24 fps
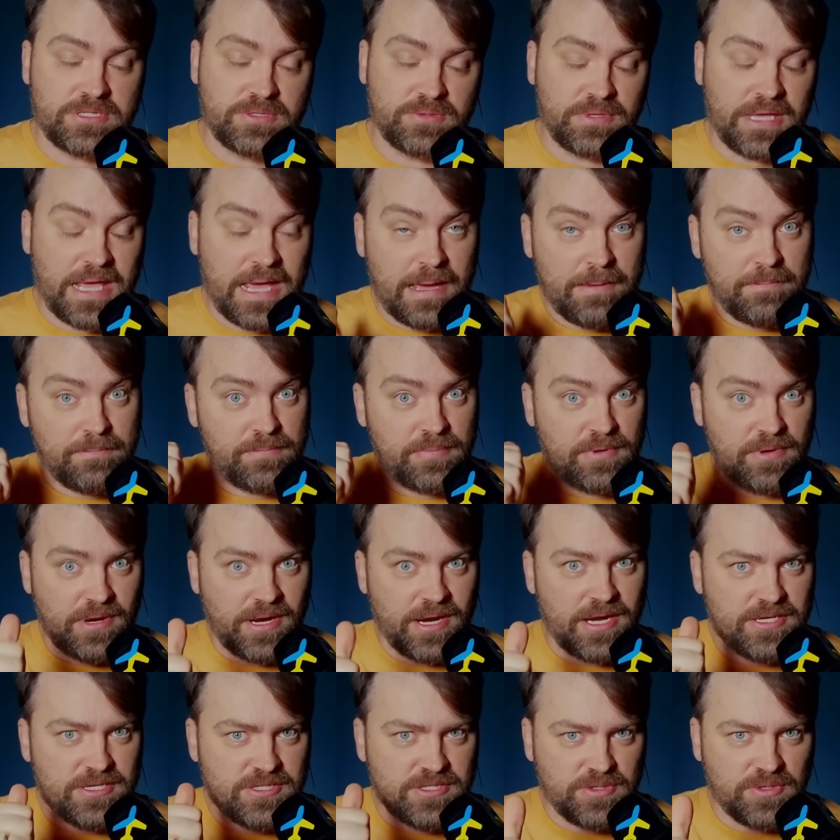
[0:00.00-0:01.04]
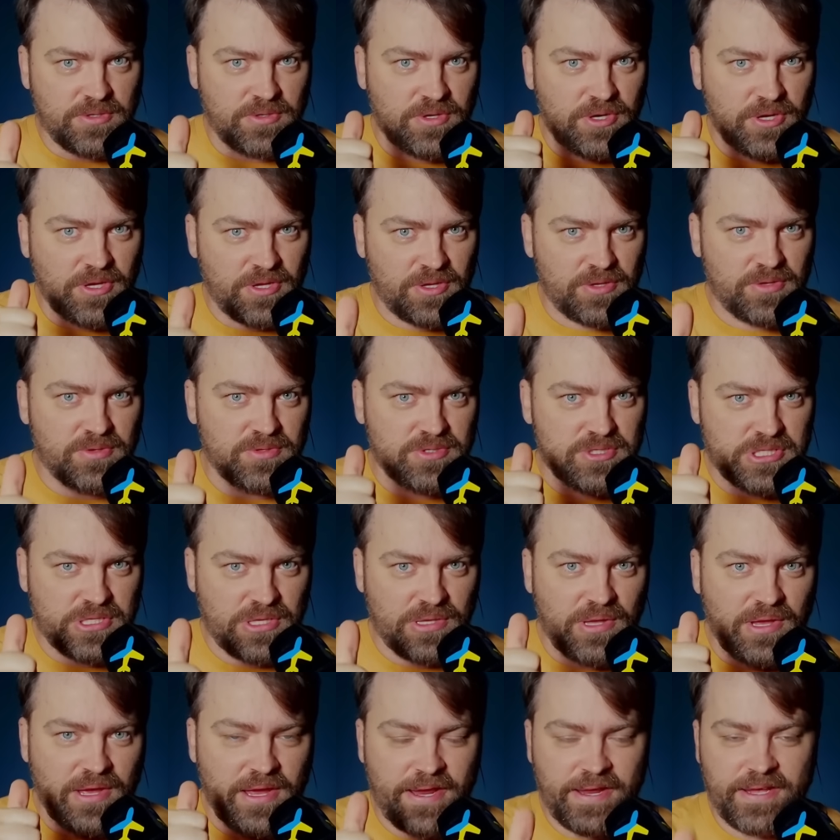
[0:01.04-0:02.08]
So yeah, press your huge
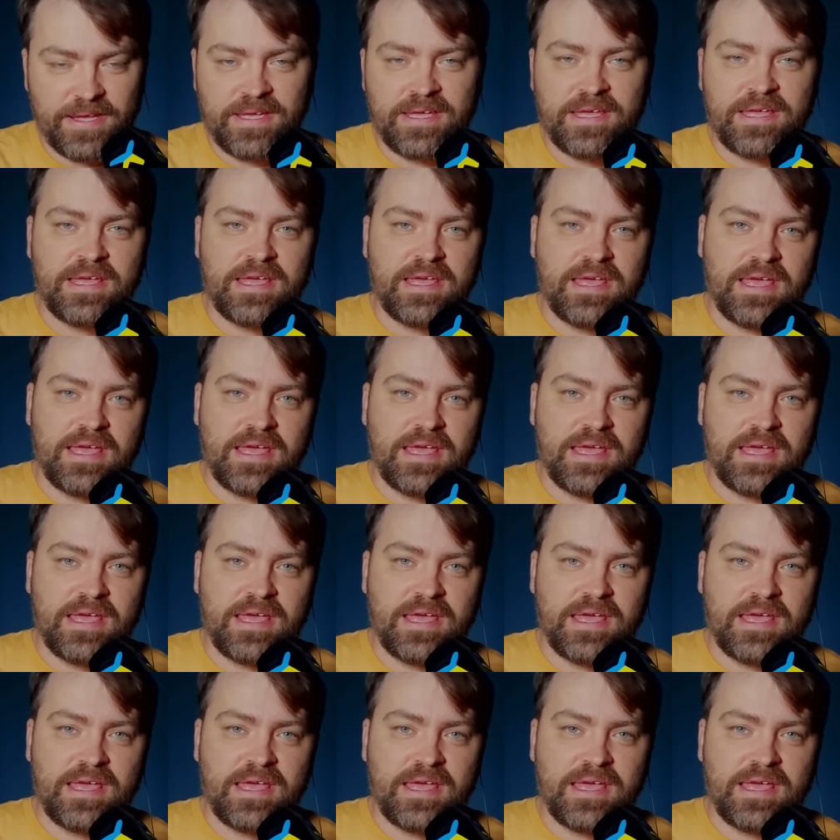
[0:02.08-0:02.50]
like.